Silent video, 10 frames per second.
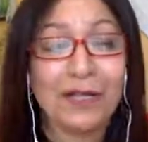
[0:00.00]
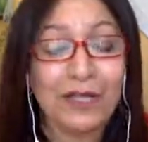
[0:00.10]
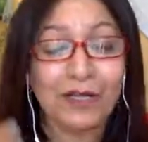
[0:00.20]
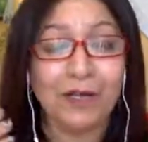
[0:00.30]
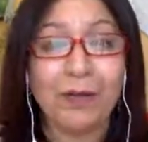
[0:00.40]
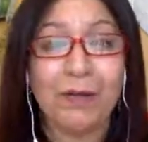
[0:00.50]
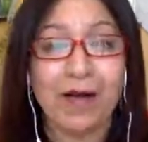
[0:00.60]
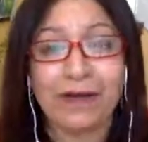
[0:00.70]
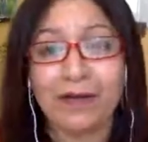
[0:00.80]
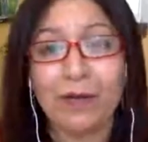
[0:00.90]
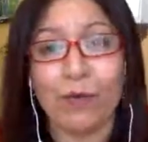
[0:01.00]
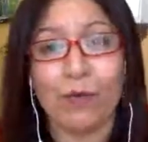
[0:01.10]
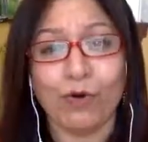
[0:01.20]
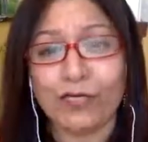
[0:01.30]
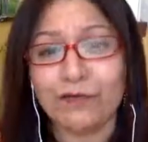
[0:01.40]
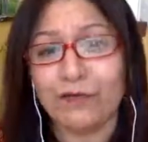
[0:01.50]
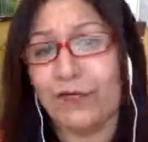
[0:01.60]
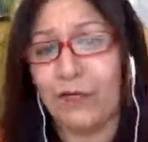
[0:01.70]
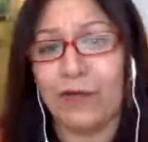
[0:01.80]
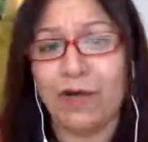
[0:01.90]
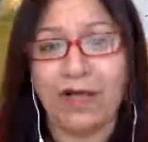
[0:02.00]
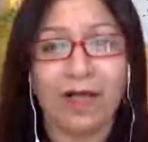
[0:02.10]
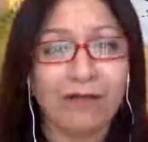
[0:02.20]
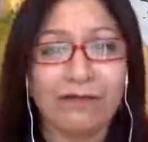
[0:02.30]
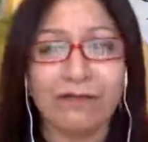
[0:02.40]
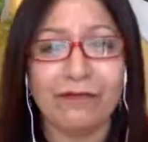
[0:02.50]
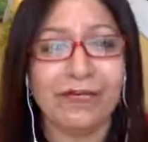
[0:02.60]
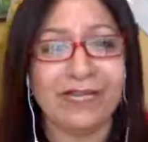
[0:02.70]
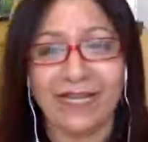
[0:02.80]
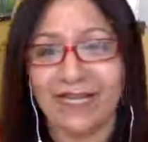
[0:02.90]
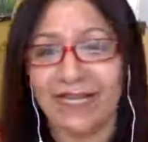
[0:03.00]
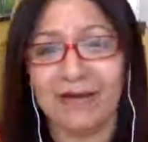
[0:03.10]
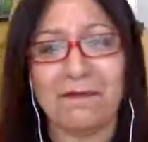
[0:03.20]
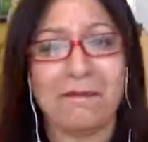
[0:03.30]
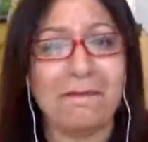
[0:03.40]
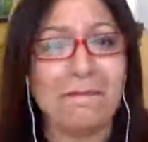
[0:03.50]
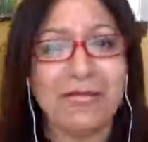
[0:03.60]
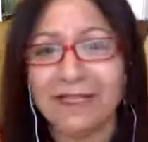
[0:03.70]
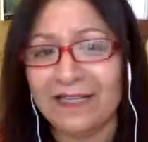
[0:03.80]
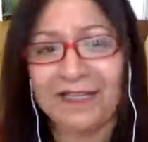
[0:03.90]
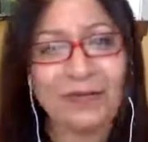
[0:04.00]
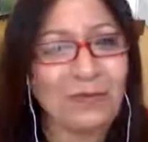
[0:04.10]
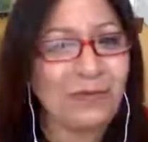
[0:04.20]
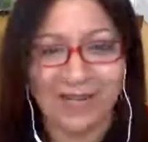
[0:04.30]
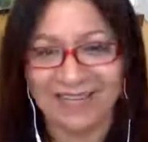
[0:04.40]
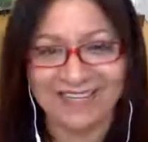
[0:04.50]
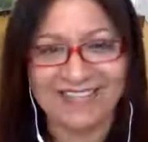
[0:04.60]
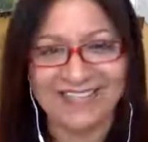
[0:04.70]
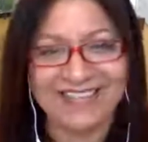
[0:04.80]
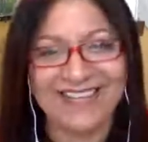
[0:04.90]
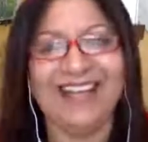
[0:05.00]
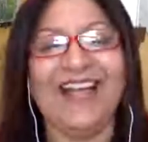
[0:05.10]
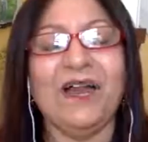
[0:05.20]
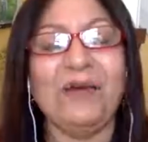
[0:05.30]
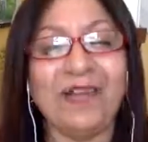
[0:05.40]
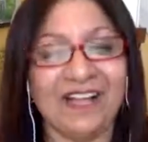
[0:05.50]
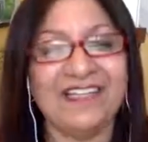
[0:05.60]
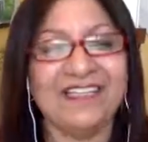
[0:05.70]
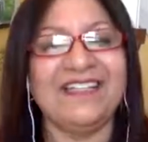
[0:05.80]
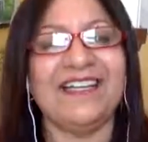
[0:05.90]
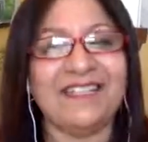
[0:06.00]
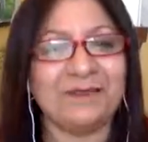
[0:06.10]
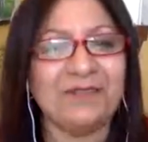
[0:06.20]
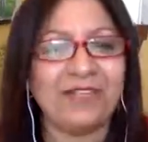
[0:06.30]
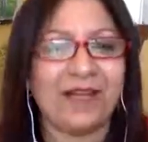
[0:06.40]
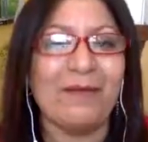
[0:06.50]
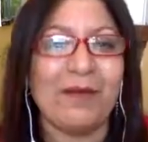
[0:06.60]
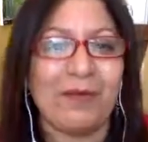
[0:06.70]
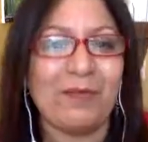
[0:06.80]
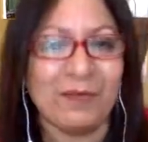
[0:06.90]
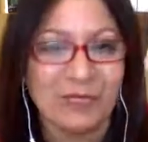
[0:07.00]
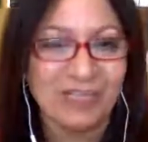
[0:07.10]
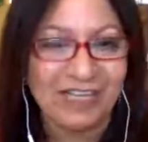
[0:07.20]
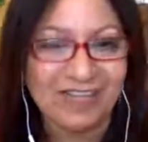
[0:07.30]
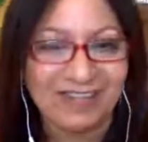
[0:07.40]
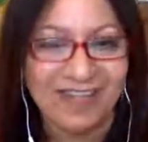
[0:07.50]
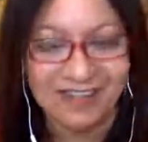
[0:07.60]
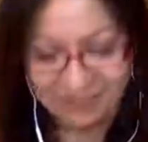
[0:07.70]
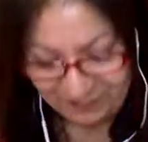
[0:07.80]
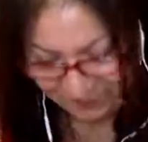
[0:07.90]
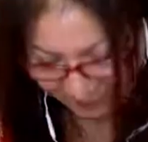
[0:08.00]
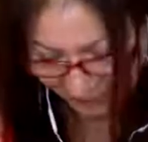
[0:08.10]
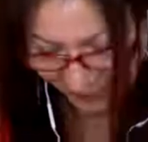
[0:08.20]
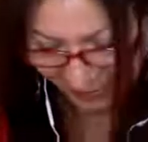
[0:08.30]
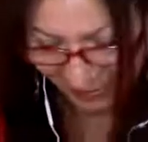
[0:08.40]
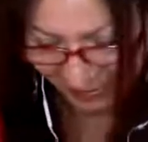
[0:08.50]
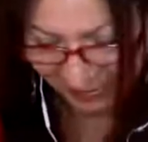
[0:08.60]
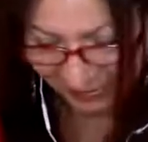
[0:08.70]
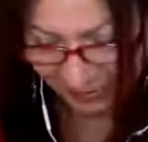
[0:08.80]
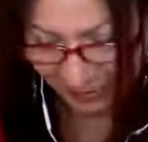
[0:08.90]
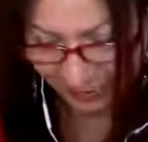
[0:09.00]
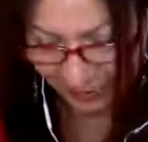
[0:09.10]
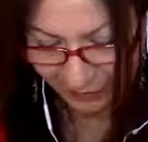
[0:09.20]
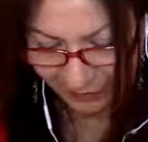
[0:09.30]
your body works for you every day in a million ways. And we get to take some time and appreciate that. And